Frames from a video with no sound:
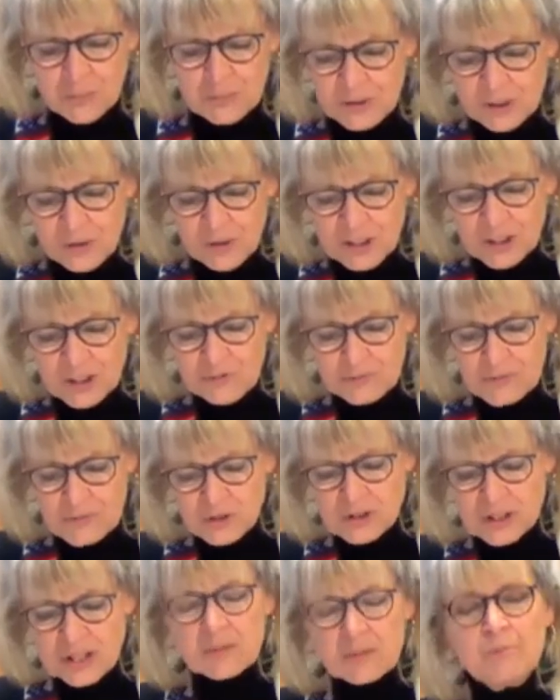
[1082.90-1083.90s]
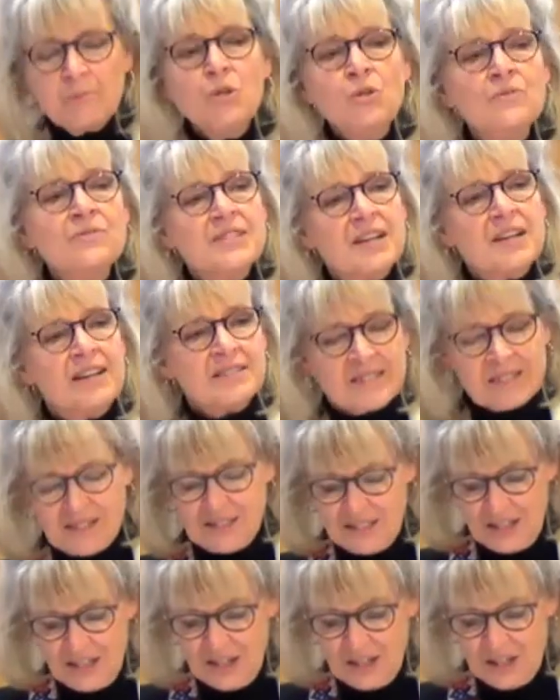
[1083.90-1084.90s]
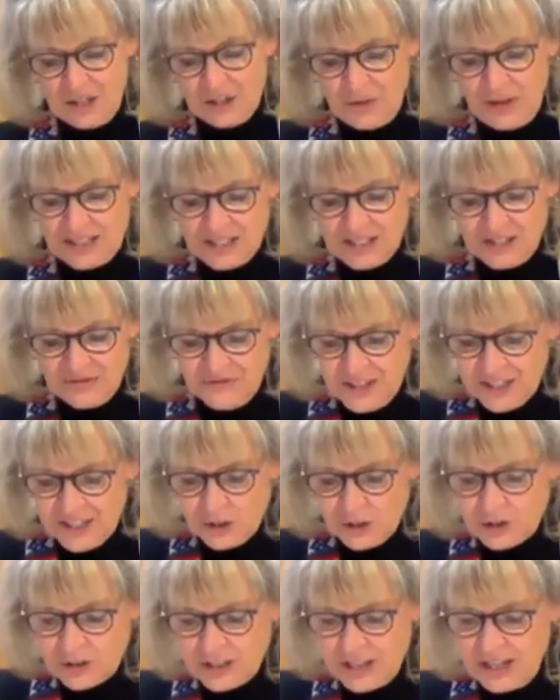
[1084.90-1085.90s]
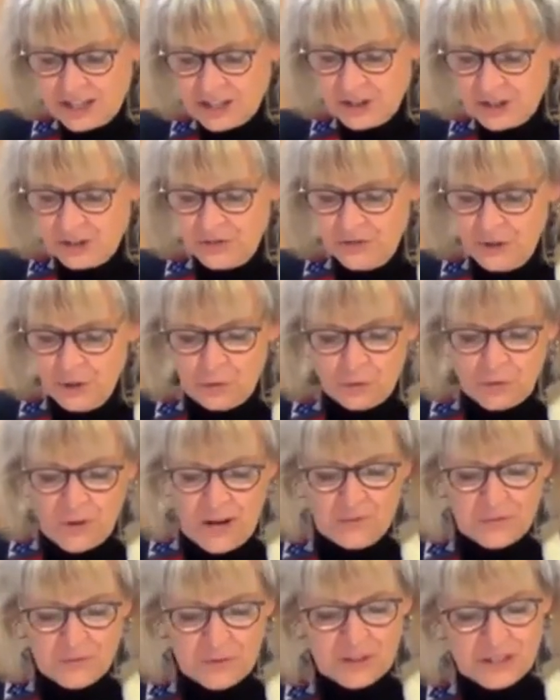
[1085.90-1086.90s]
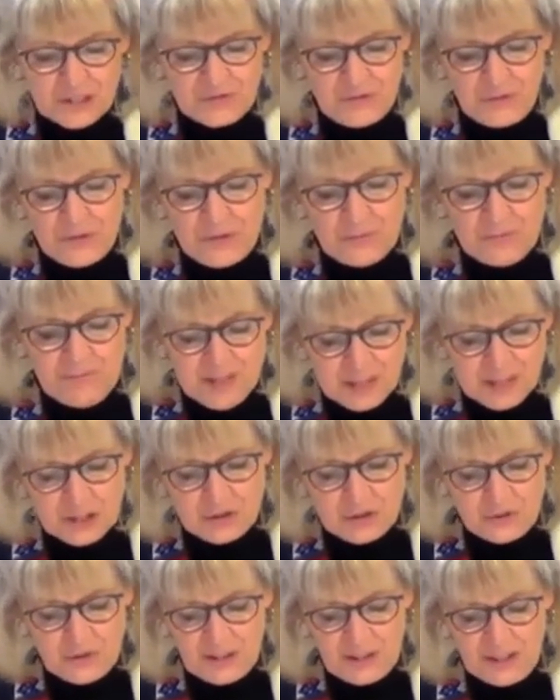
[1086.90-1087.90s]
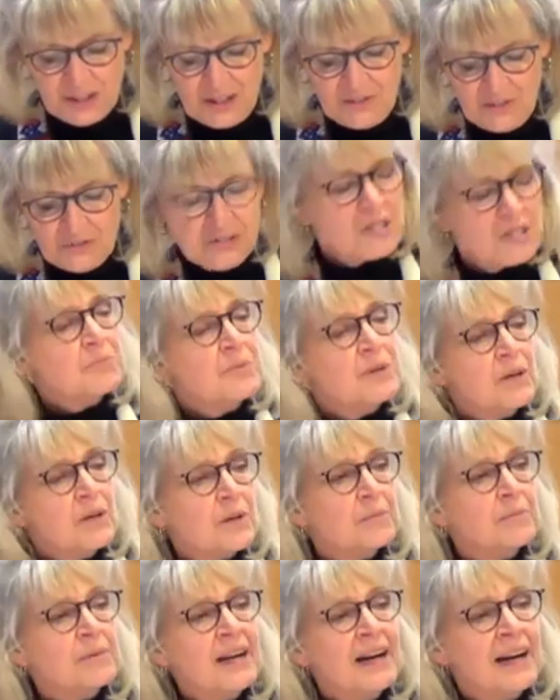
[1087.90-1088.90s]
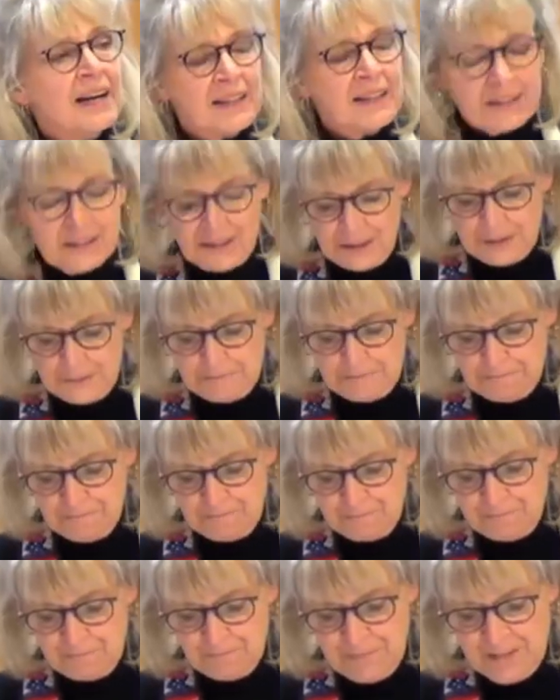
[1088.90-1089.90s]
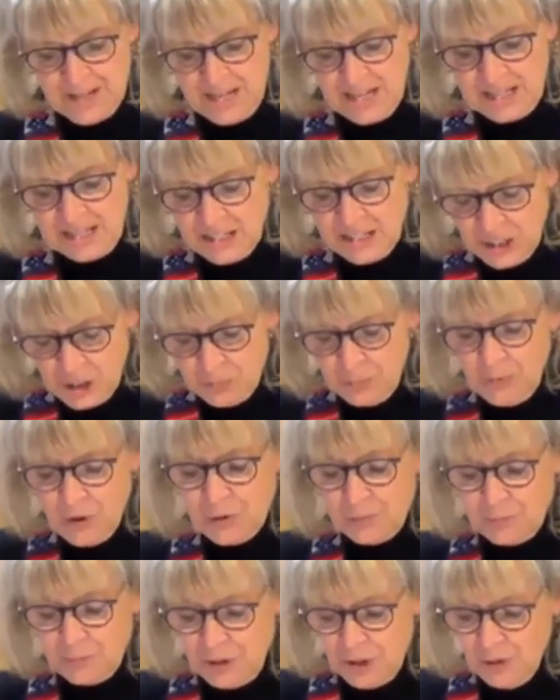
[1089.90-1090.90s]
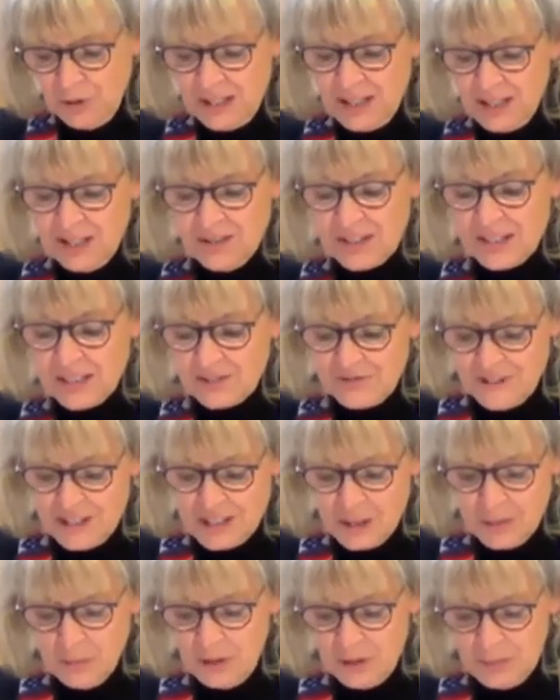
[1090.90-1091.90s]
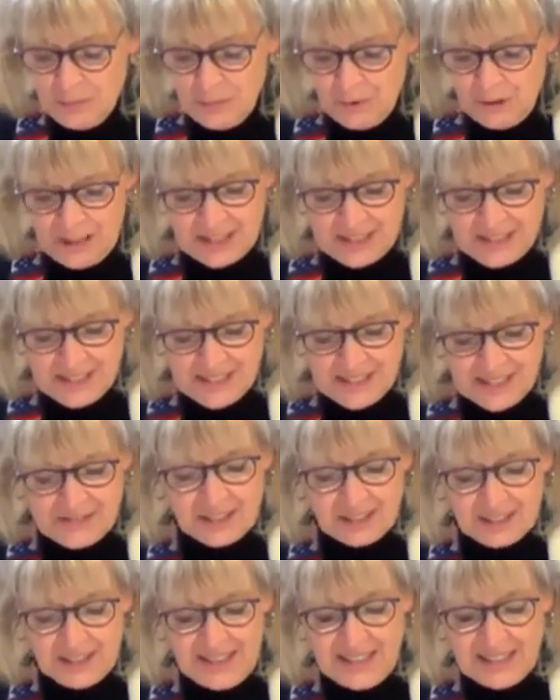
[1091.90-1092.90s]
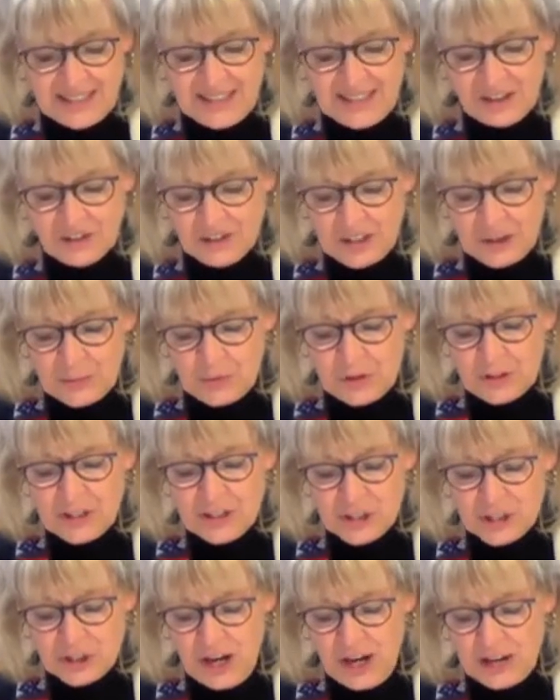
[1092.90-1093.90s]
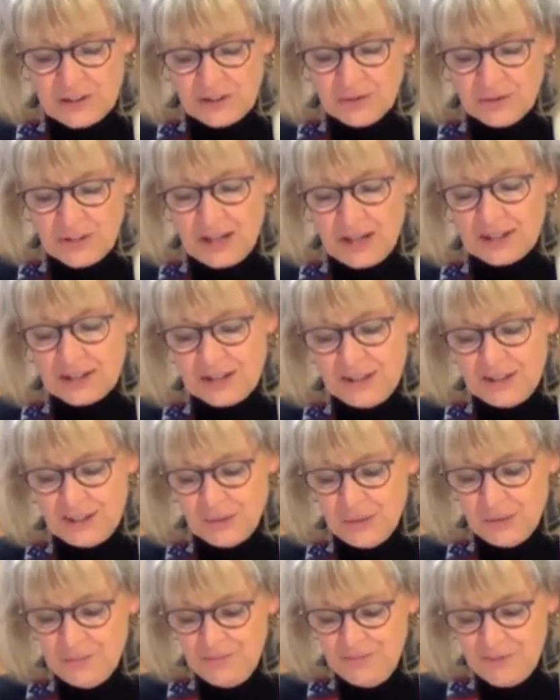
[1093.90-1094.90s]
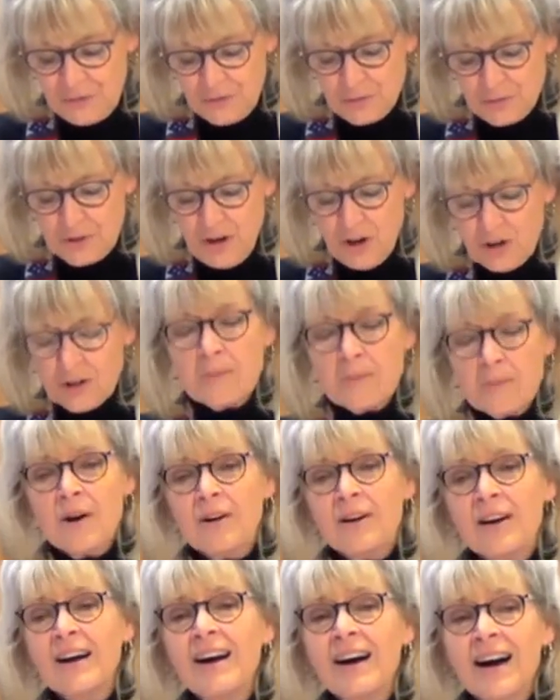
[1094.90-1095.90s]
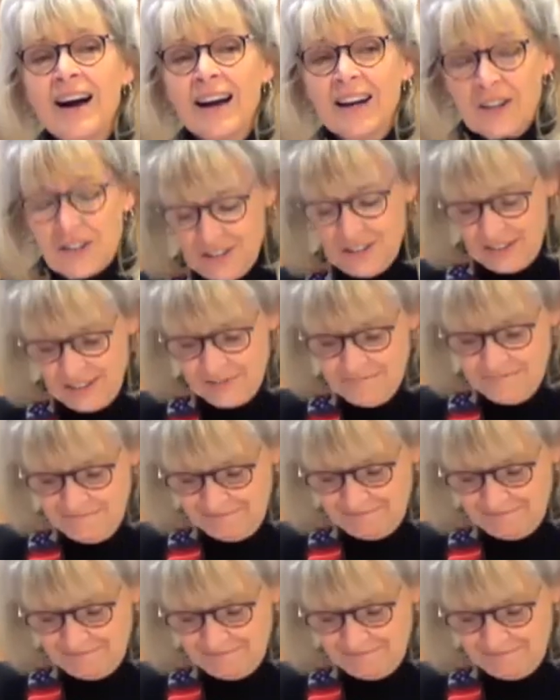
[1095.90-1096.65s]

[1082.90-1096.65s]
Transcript: beauty of music moves us, transfigures us to feel reverence for the mystery of the spirit behind it. In his book, Beauty, the Invisible Embrace, the late Celtic priest John O'Donohue from Connemara, Ireland,